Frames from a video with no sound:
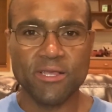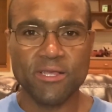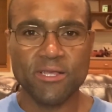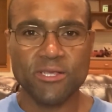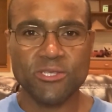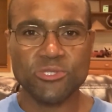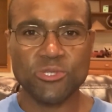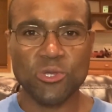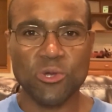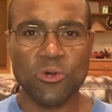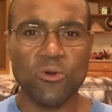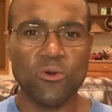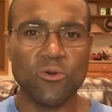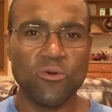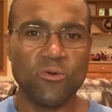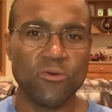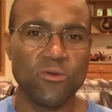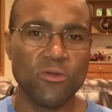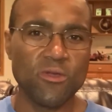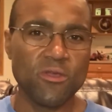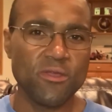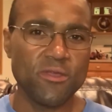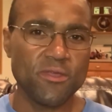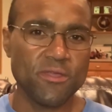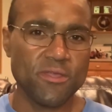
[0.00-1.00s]
So
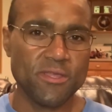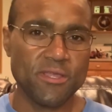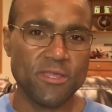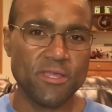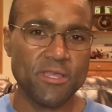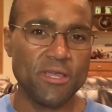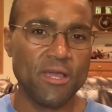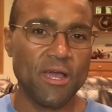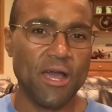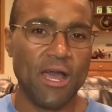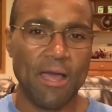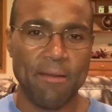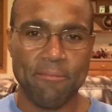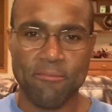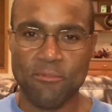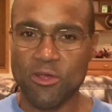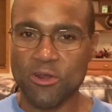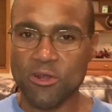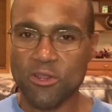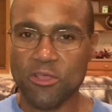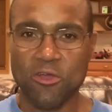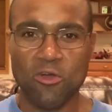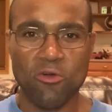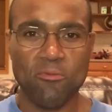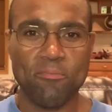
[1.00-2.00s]
I'm
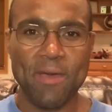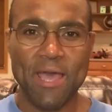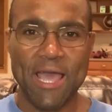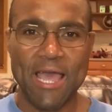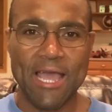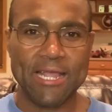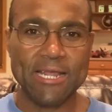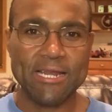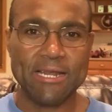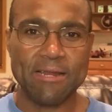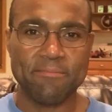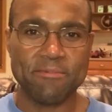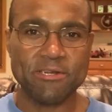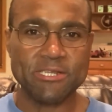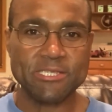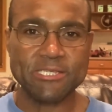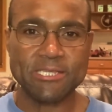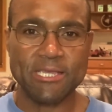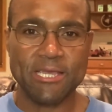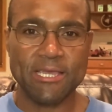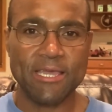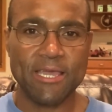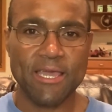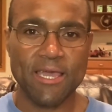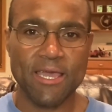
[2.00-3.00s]
going to go back and I'm going to
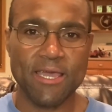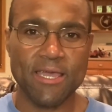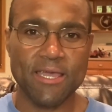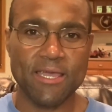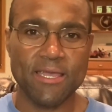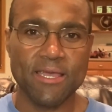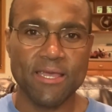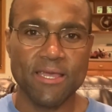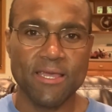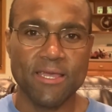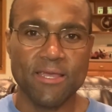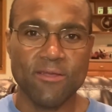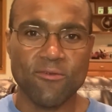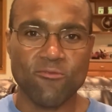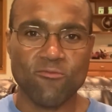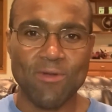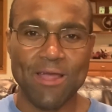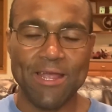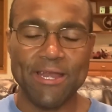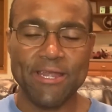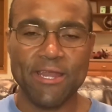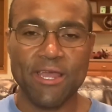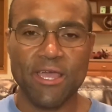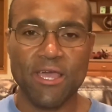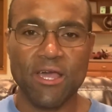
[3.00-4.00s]
say, hey,
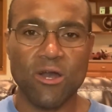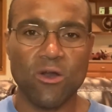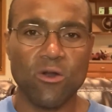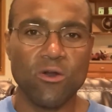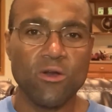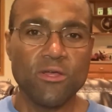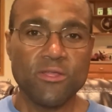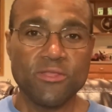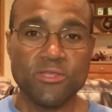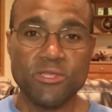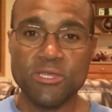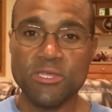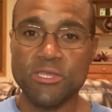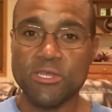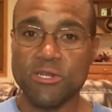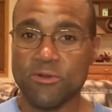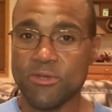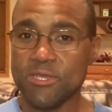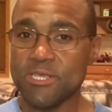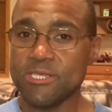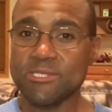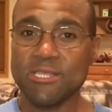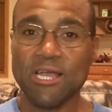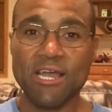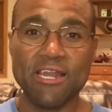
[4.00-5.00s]
right now, you know,
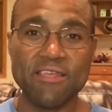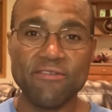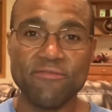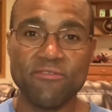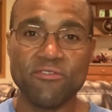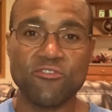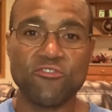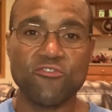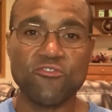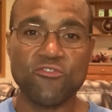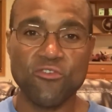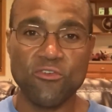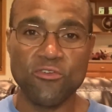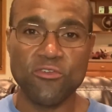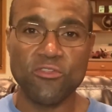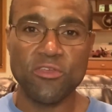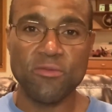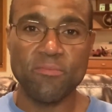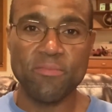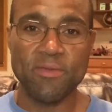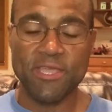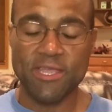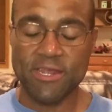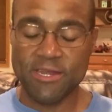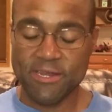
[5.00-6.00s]
he's not even truly
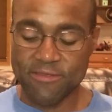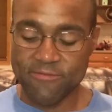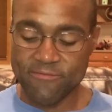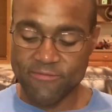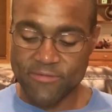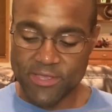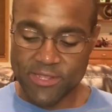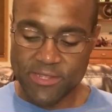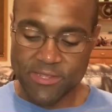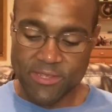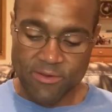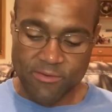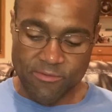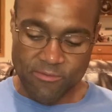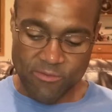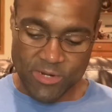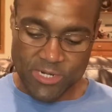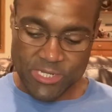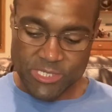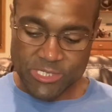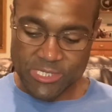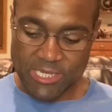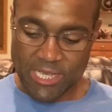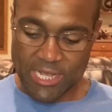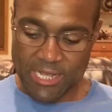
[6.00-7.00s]
being evicted. What
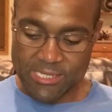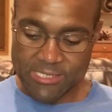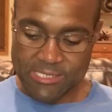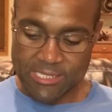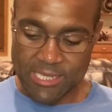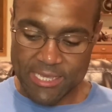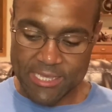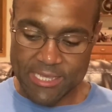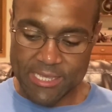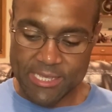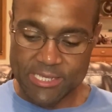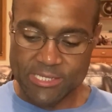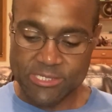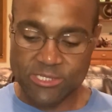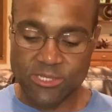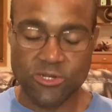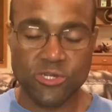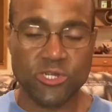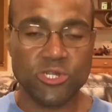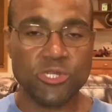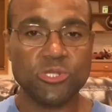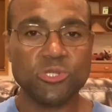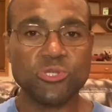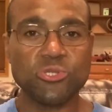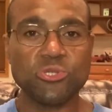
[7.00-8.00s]
it sounds like is they're
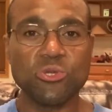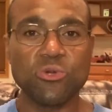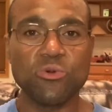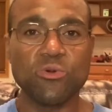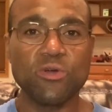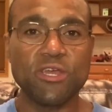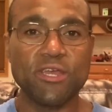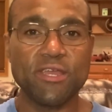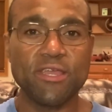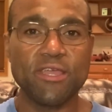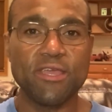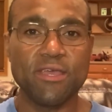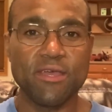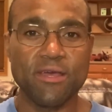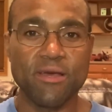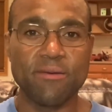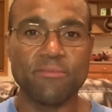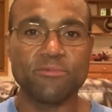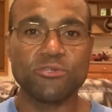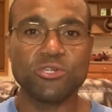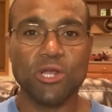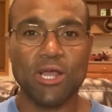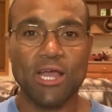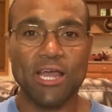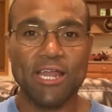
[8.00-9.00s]
just suing
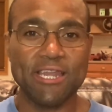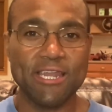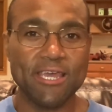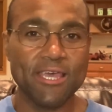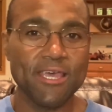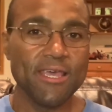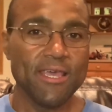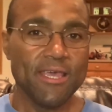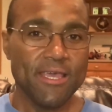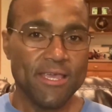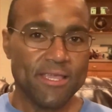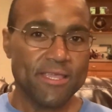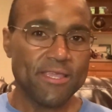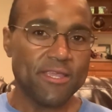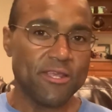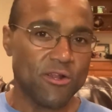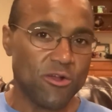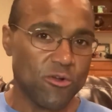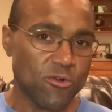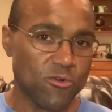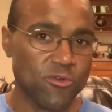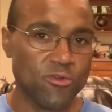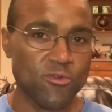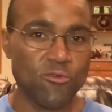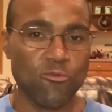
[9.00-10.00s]
him, trying to, you
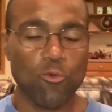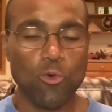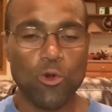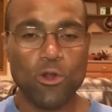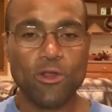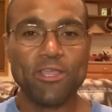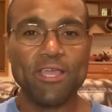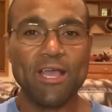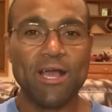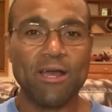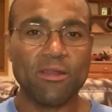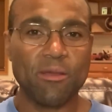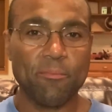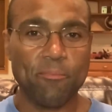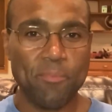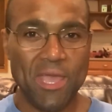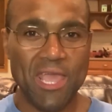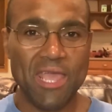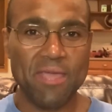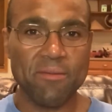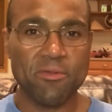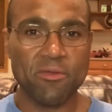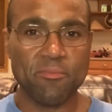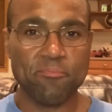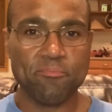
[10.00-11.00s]
know, work out a
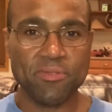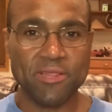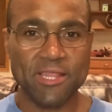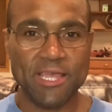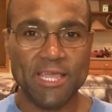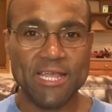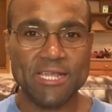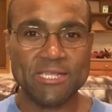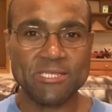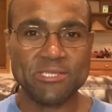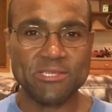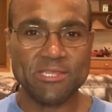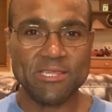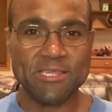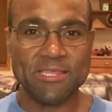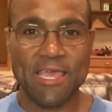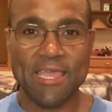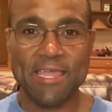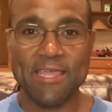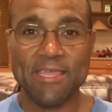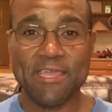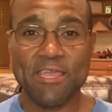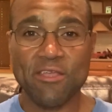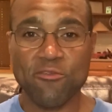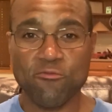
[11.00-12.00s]
payment plan so that they
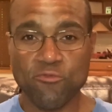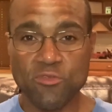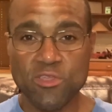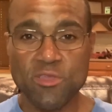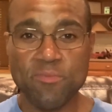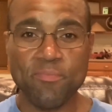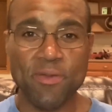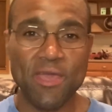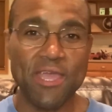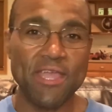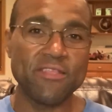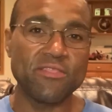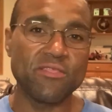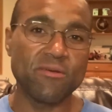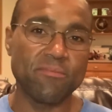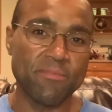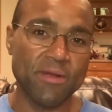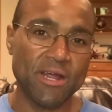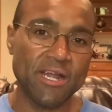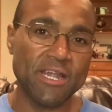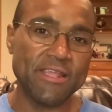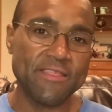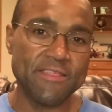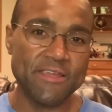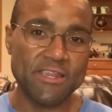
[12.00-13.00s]
can get repaid the
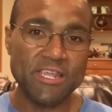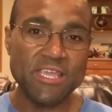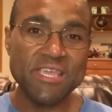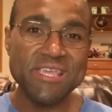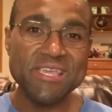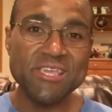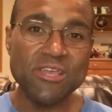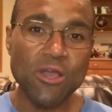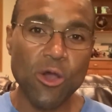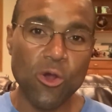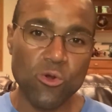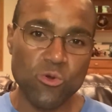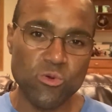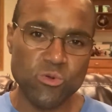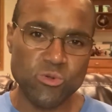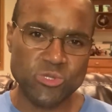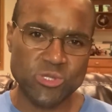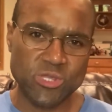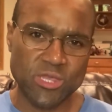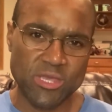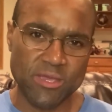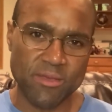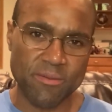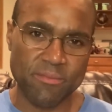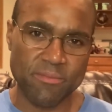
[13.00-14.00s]
money that he owes
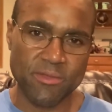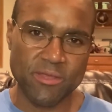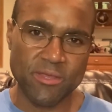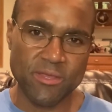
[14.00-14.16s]
them.